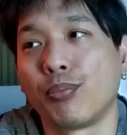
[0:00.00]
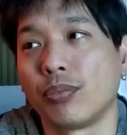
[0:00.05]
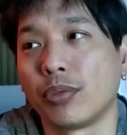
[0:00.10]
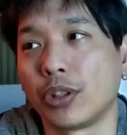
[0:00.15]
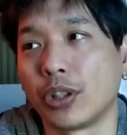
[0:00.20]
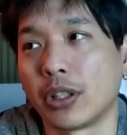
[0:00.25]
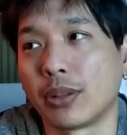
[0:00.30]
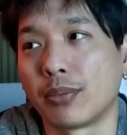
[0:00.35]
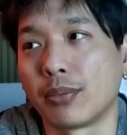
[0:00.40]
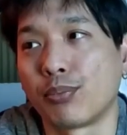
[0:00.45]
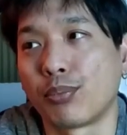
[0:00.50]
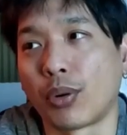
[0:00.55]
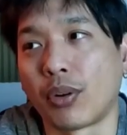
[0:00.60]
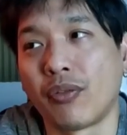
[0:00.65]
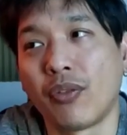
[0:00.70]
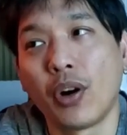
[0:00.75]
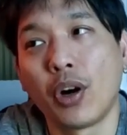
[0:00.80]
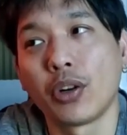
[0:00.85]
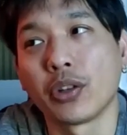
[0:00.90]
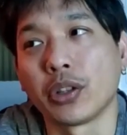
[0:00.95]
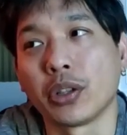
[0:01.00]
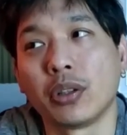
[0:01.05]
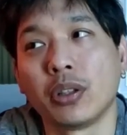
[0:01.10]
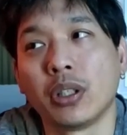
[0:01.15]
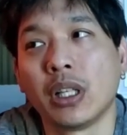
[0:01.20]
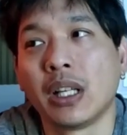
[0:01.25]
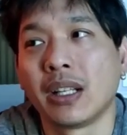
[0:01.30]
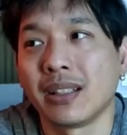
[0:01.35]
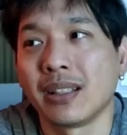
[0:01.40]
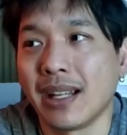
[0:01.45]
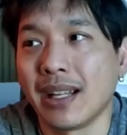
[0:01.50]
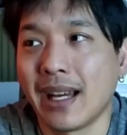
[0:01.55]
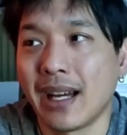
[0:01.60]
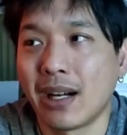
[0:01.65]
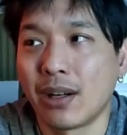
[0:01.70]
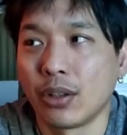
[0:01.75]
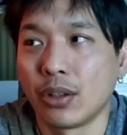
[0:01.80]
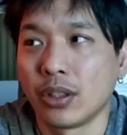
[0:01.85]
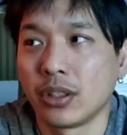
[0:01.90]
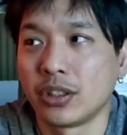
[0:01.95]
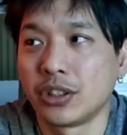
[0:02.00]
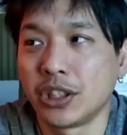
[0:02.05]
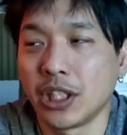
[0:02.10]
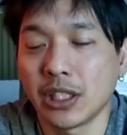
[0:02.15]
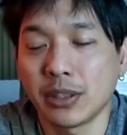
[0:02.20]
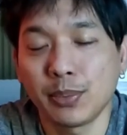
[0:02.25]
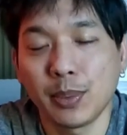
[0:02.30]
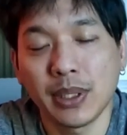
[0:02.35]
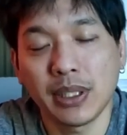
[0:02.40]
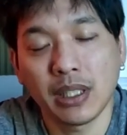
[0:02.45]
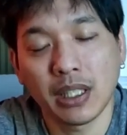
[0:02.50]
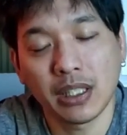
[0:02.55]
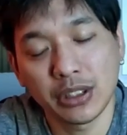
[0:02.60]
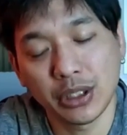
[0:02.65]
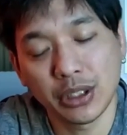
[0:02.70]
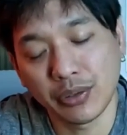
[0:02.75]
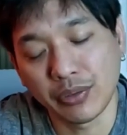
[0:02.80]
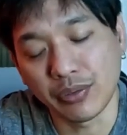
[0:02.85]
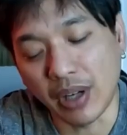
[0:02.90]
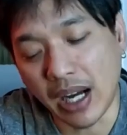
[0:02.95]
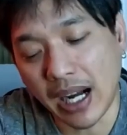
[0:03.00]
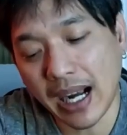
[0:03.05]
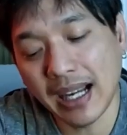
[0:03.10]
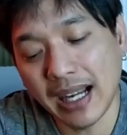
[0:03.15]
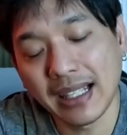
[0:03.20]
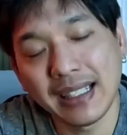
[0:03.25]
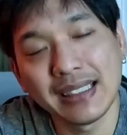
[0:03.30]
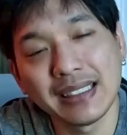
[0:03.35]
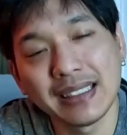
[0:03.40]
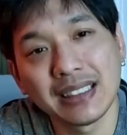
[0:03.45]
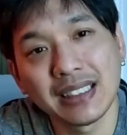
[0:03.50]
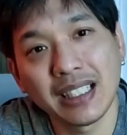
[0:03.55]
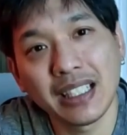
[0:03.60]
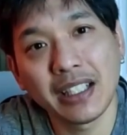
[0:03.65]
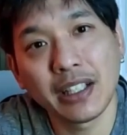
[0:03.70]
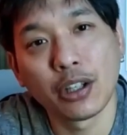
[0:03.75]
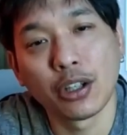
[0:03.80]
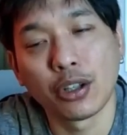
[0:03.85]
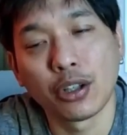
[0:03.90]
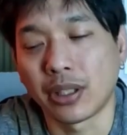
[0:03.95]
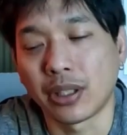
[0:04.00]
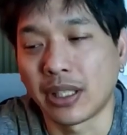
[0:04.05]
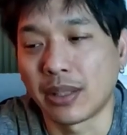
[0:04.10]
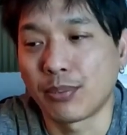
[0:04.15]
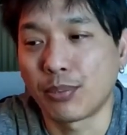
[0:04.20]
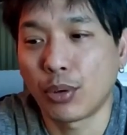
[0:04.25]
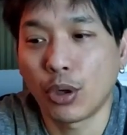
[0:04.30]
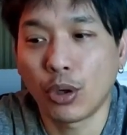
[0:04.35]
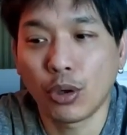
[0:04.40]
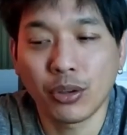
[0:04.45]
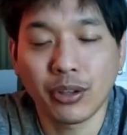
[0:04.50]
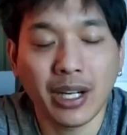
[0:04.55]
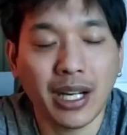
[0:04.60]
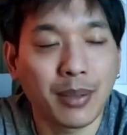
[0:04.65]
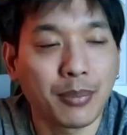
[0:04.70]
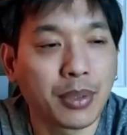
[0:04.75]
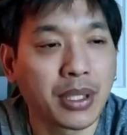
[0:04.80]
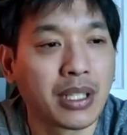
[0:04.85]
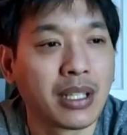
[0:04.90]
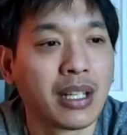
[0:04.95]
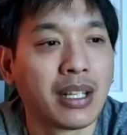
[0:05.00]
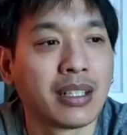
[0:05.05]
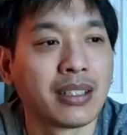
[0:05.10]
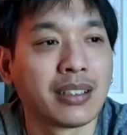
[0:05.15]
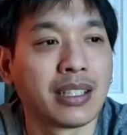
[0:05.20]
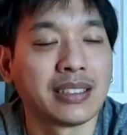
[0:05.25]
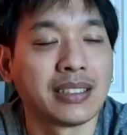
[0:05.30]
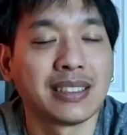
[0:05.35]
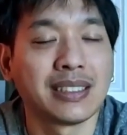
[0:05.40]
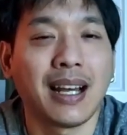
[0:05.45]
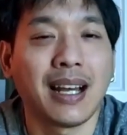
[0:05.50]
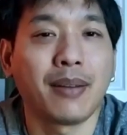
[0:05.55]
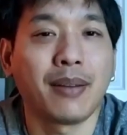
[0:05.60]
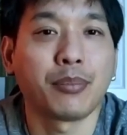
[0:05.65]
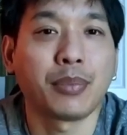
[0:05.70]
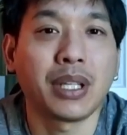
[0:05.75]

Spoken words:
good portfolio. Now, just because you're highly skilled in programming does not